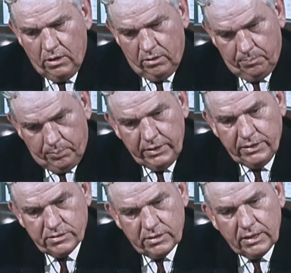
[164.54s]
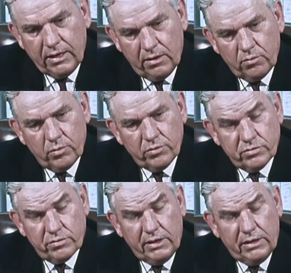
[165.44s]
The police now are
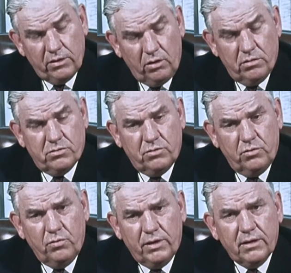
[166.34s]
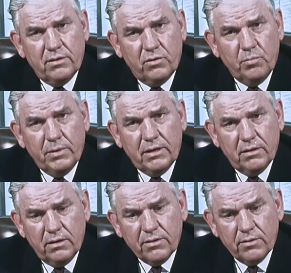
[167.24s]
restrained also. They can go make
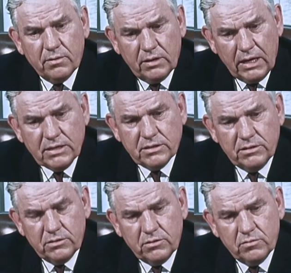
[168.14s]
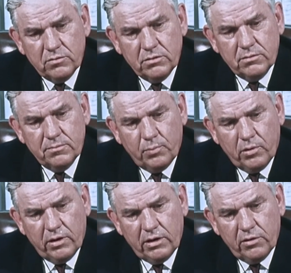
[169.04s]
other cases on uh,
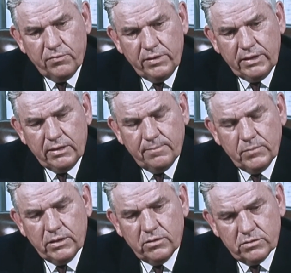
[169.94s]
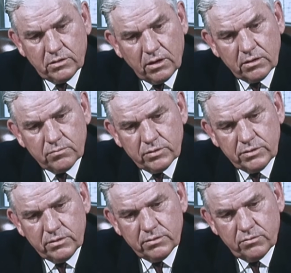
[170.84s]
pornography, and it'll start
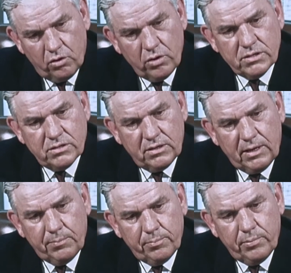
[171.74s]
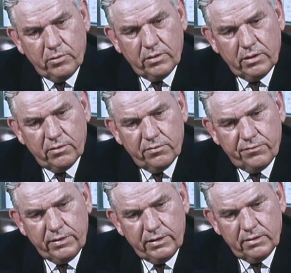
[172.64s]
with your Royce type of
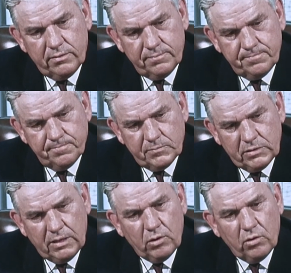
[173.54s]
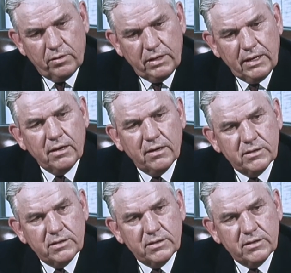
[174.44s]
pornography and come on down